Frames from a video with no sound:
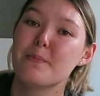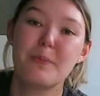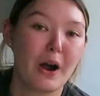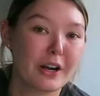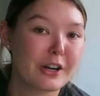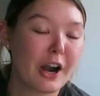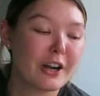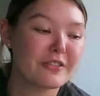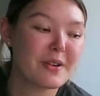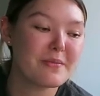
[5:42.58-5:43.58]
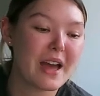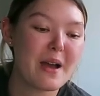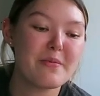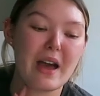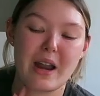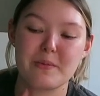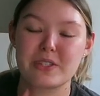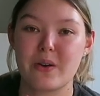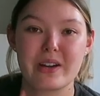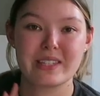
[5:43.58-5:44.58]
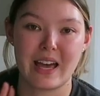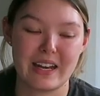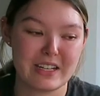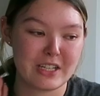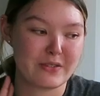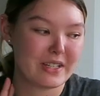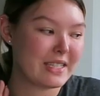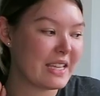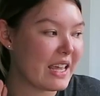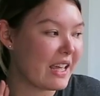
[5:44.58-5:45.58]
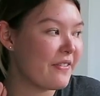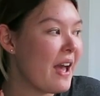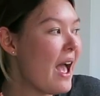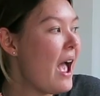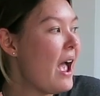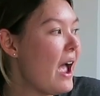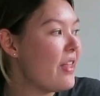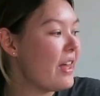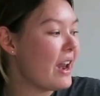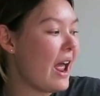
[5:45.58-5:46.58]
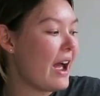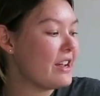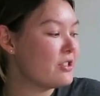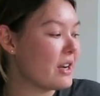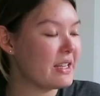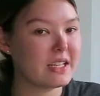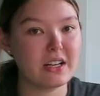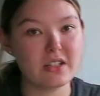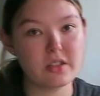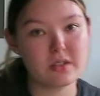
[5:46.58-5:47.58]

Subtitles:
bar cart from them that I'm so excited to receive. And then as you guys can also